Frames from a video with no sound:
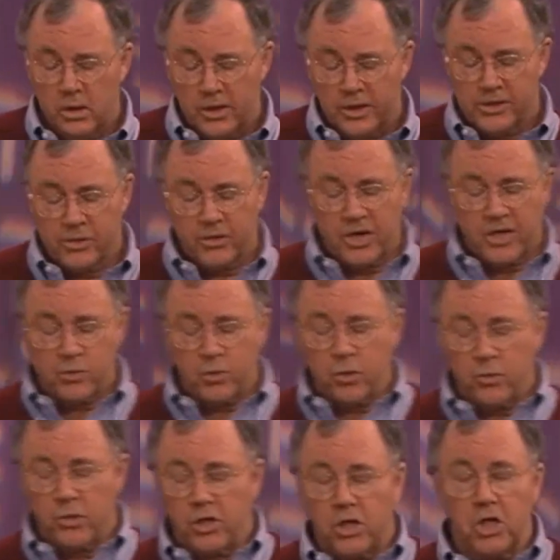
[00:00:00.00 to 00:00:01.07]
And so that's where
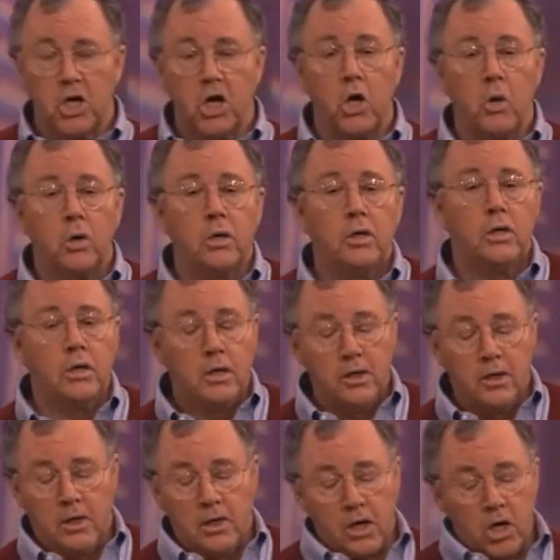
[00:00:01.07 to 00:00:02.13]
we're going to go.
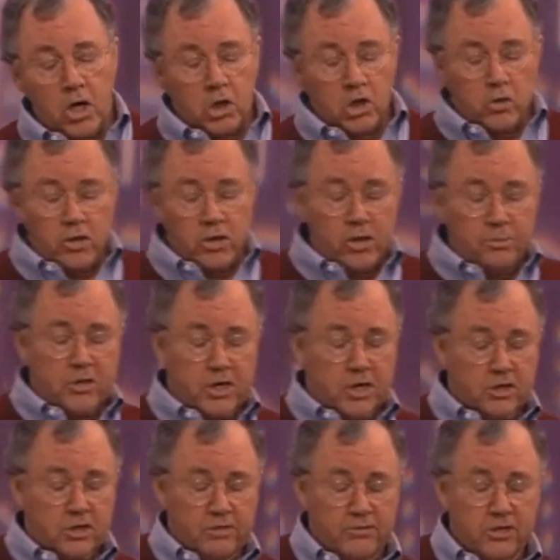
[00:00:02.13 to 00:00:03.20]
Our learning
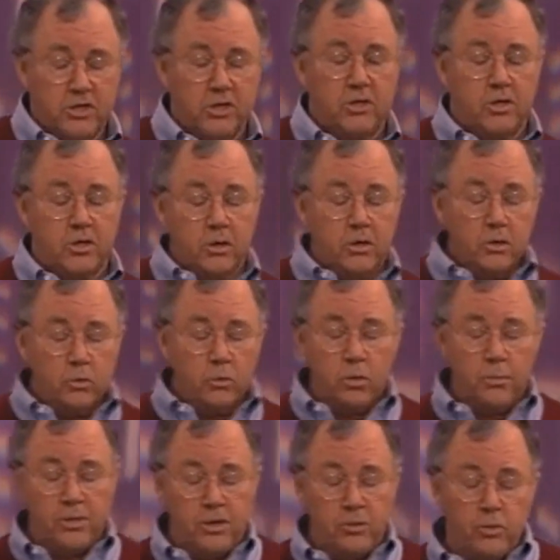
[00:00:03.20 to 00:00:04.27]
objectives here will
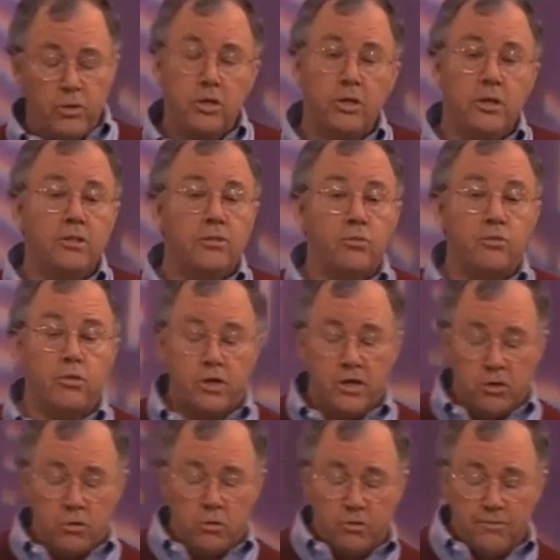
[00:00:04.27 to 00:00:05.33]
be really 3
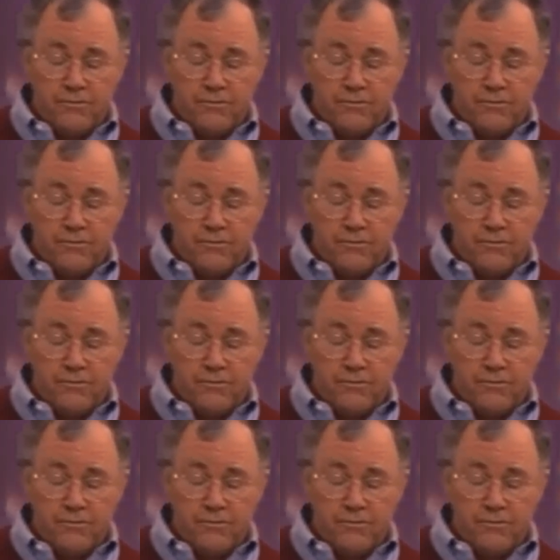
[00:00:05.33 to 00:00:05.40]
or